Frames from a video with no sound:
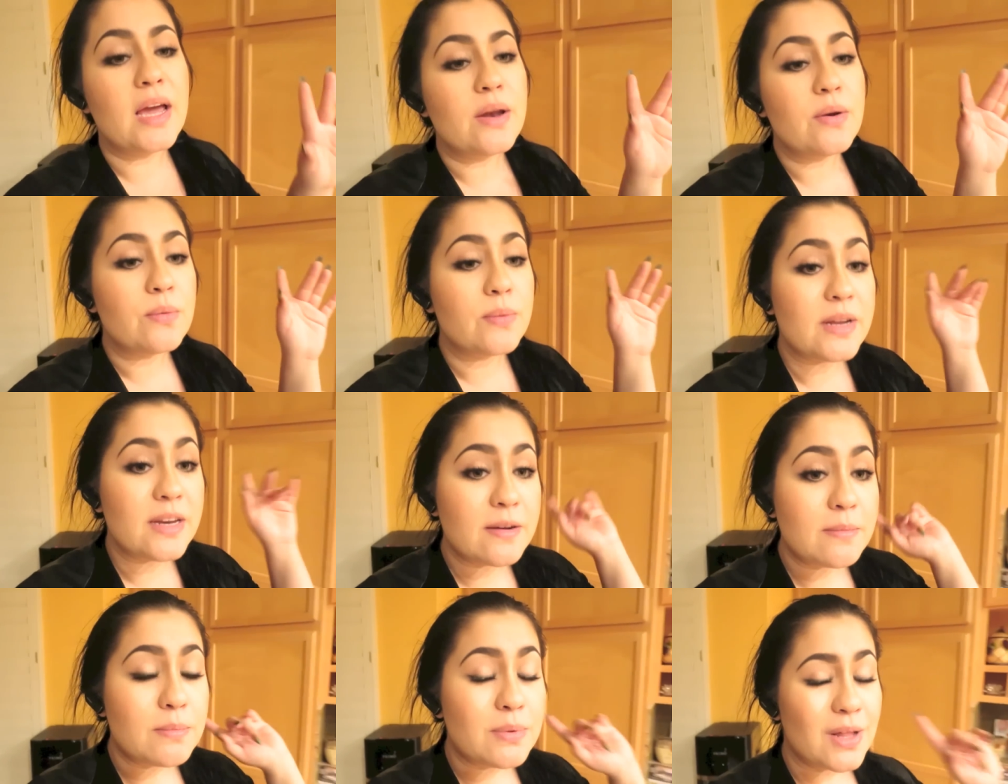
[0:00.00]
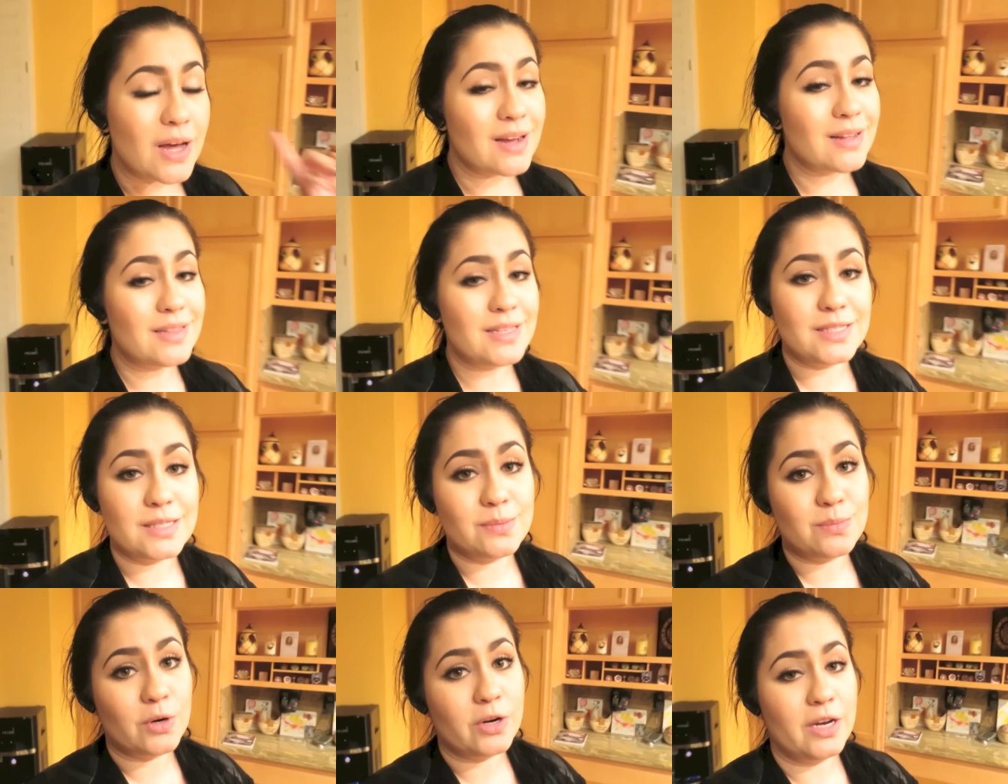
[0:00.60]
And we didn't vlog
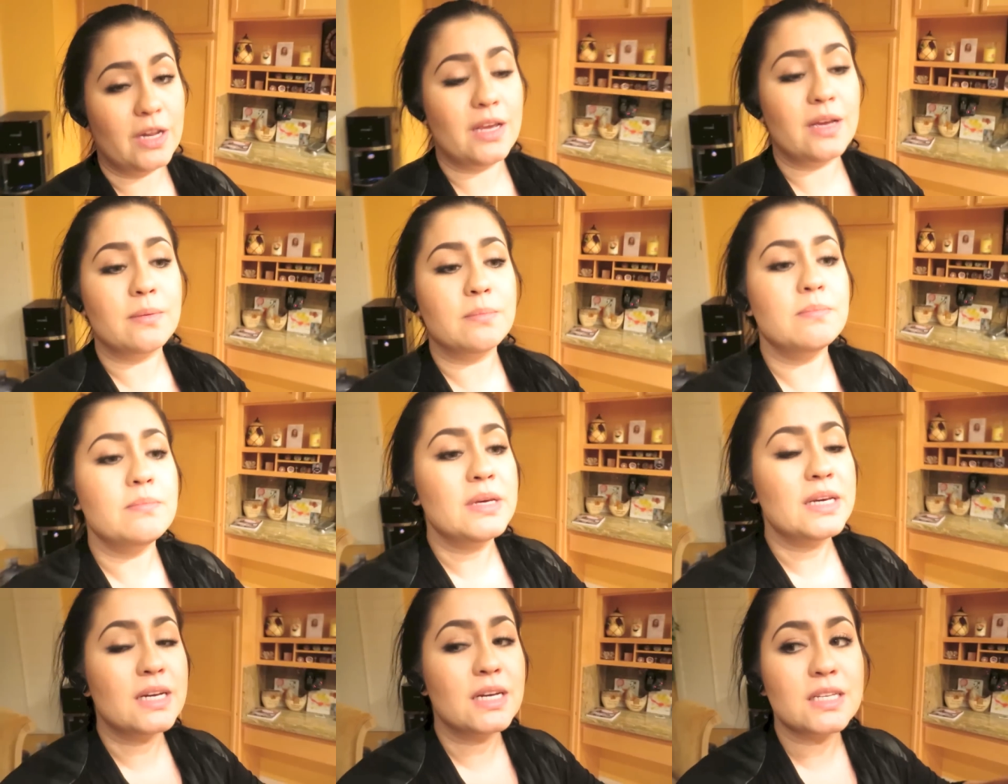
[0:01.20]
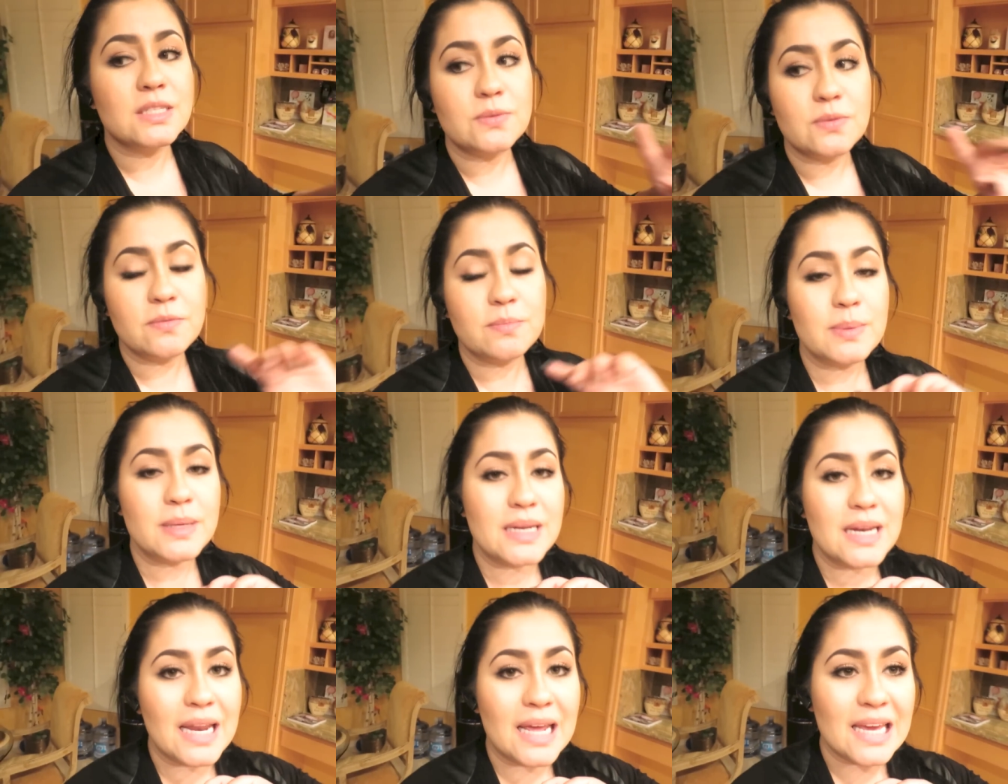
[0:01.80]
this morning because we've
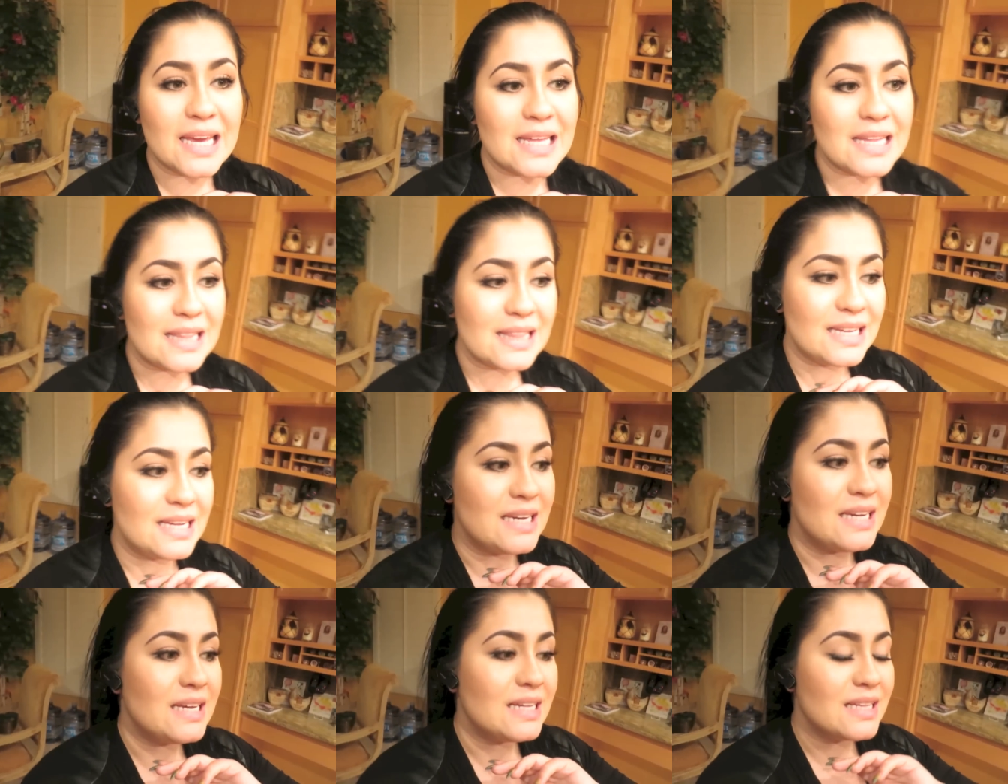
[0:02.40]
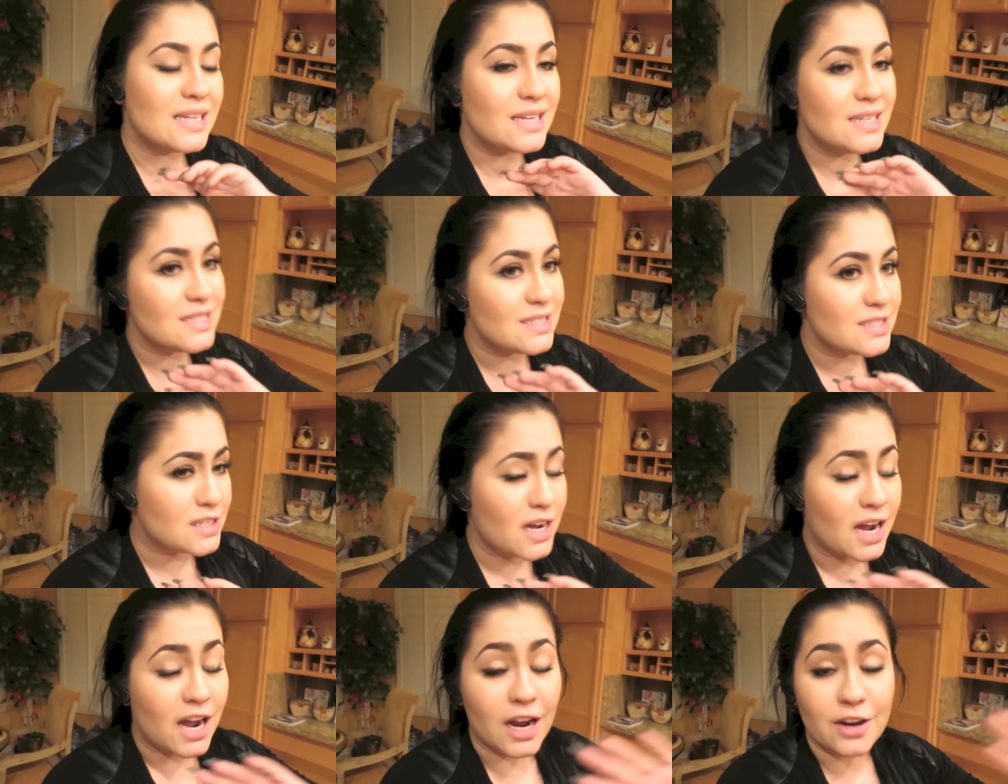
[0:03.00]
been like cleaning the
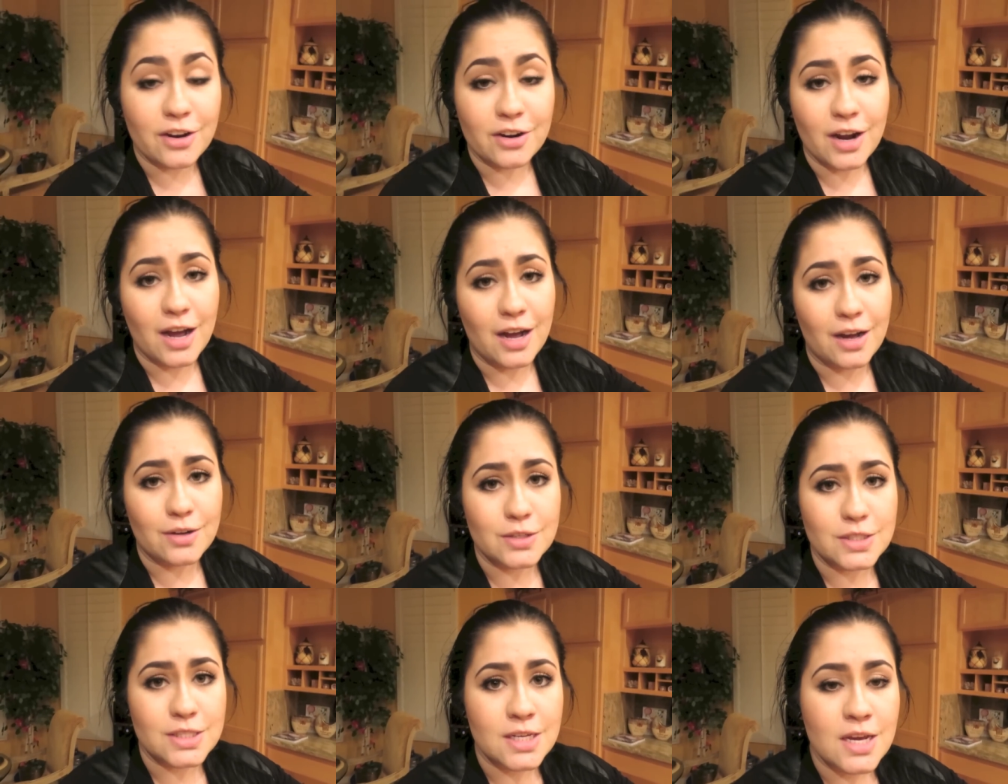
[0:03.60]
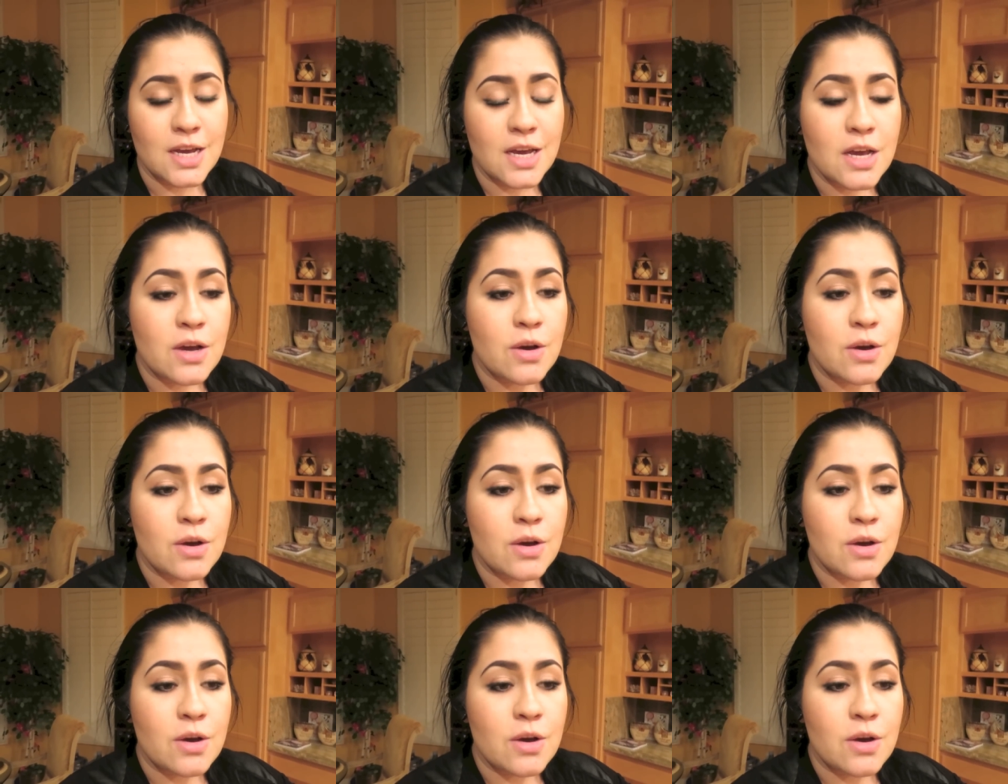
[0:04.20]
entire house.